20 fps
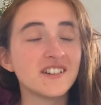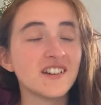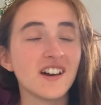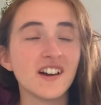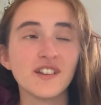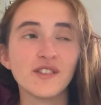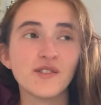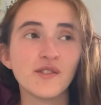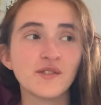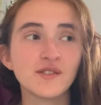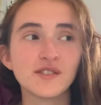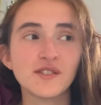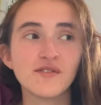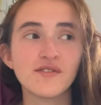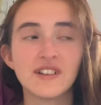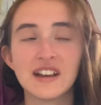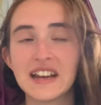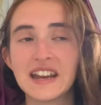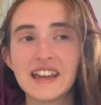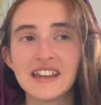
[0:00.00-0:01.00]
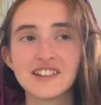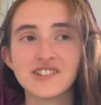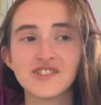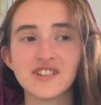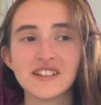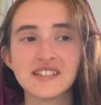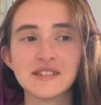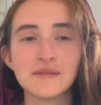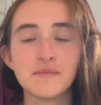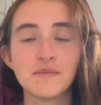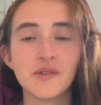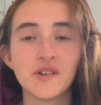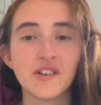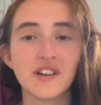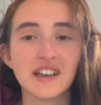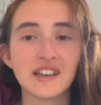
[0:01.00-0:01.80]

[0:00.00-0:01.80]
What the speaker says: I thought it was a really interesting book.